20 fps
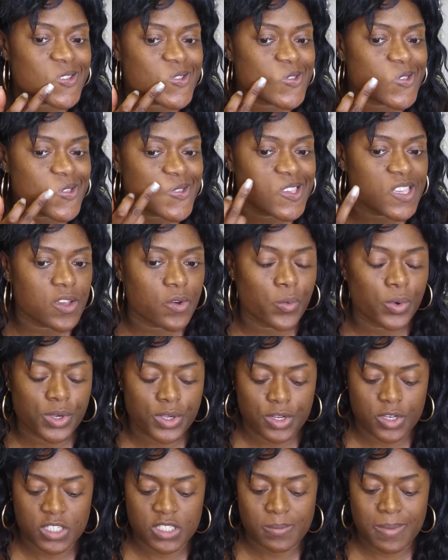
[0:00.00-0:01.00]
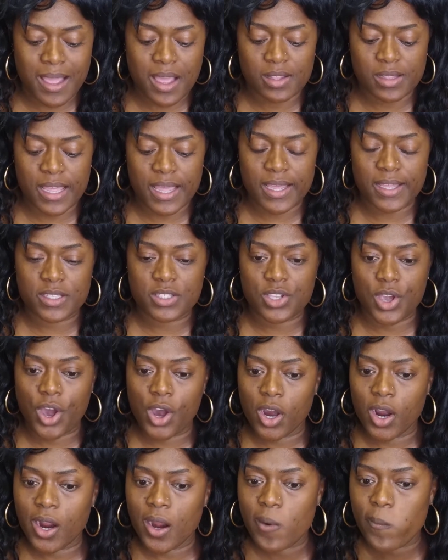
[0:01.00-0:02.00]
you can get where your smile lines
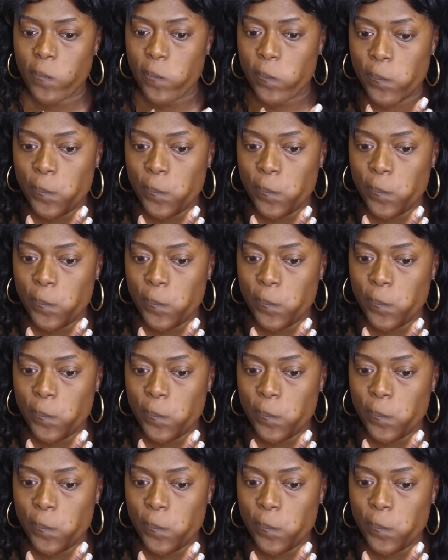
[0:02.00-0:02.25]
are.